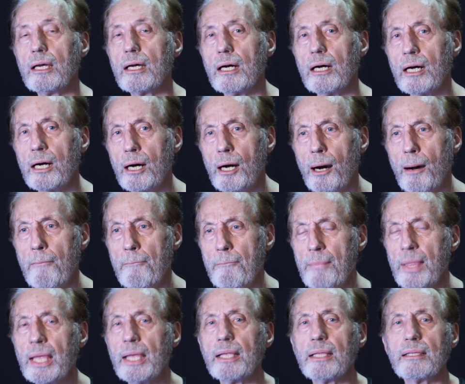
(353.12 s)

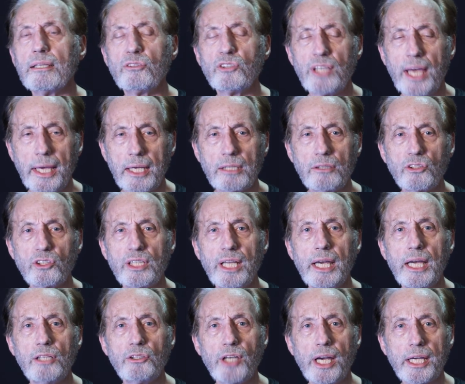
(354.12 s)
The second
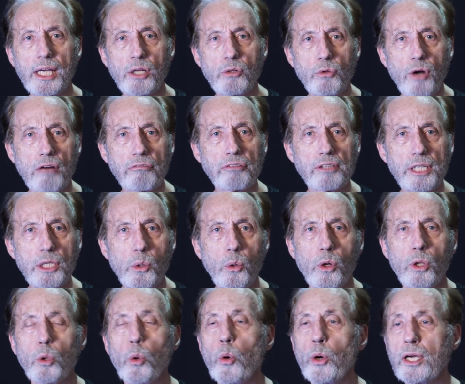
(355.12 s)
stage I can roughly
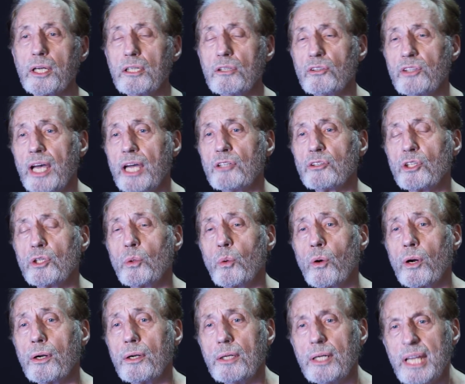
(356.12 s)
call organization
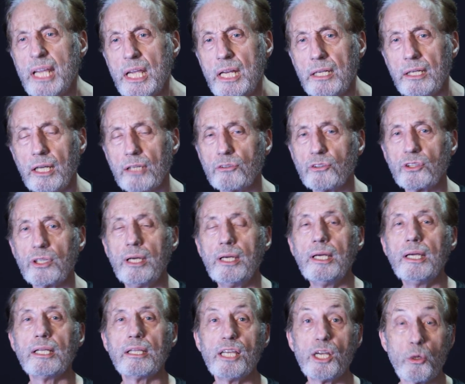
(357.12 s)
or neatness,
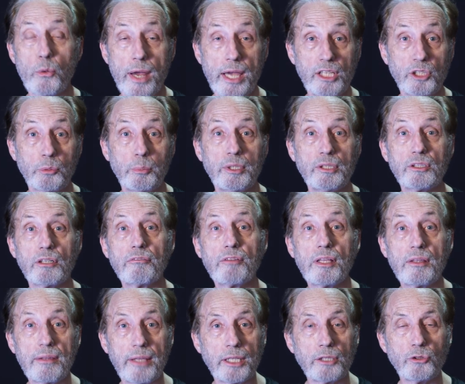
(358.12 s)
the arrangement of
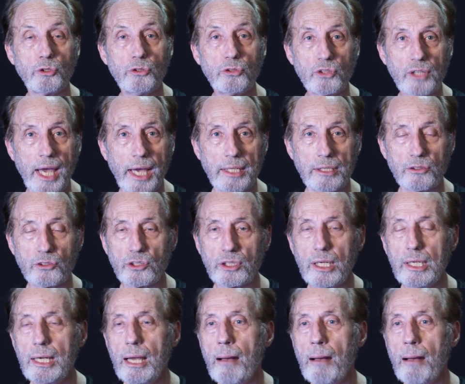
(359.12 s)
the things you sense.